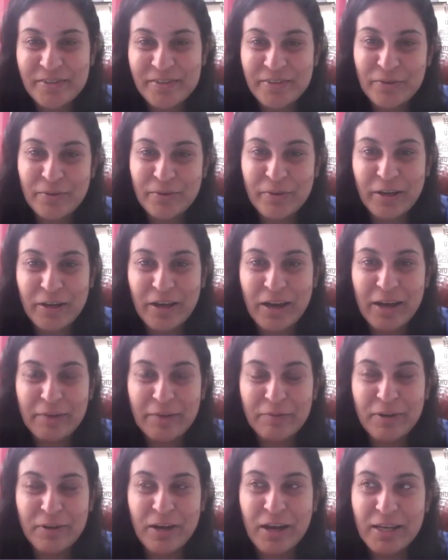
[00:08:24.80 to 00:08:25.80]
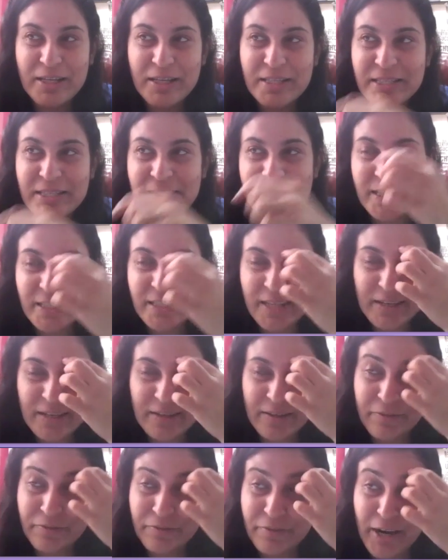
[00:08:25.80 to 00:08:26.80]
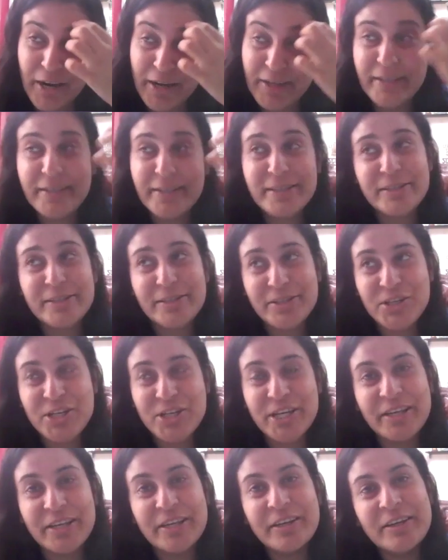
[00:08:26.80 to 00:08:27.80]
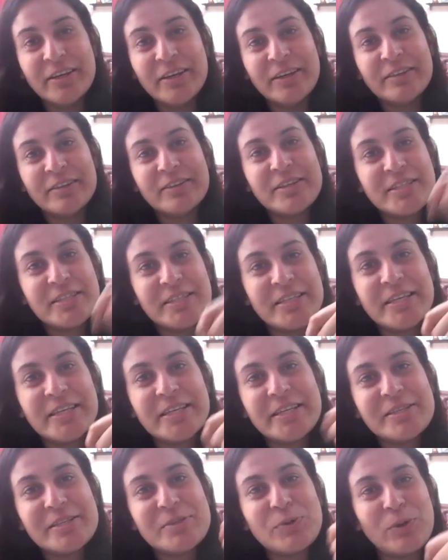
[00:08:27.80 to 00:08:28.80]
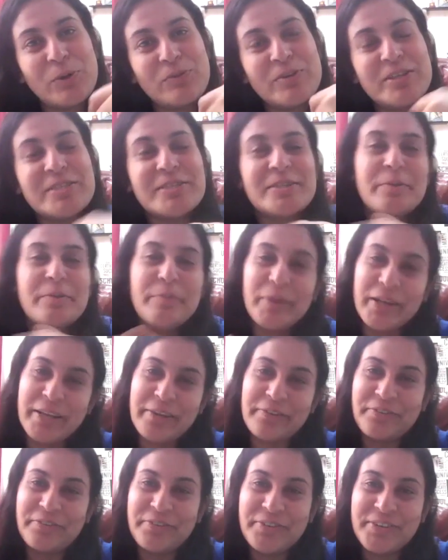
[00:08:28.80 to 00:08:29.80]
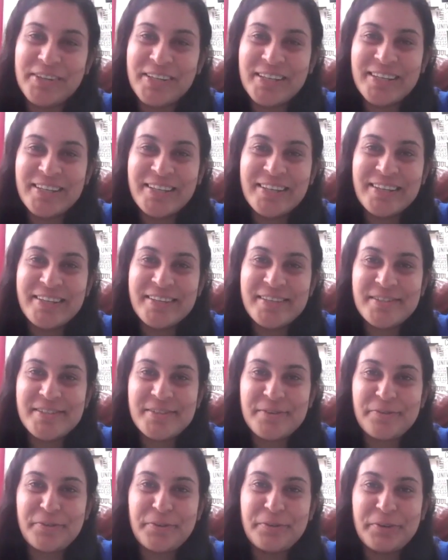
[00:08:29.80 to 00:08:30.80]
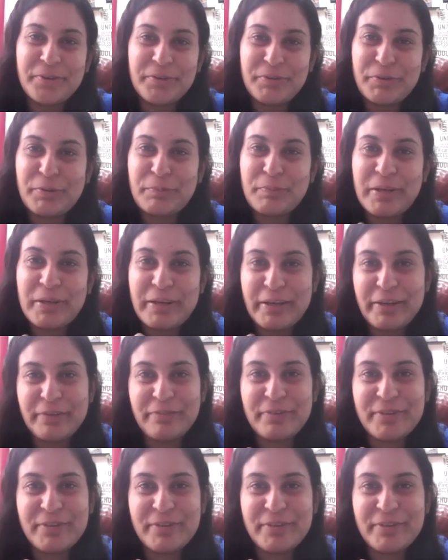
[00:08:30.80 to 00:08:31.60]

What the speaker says: So I say that if writing is a tree, the seed is always in the belief. So if your belief